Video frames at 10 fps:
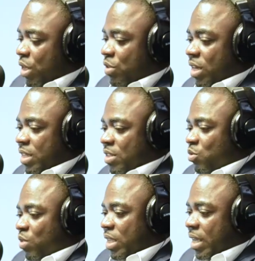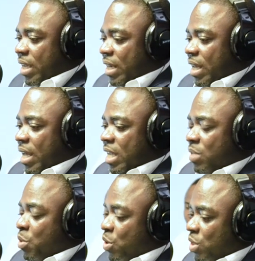into the details once again.
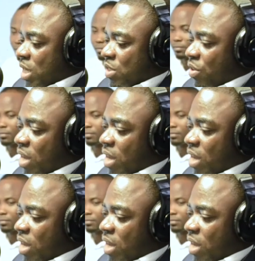8 producers on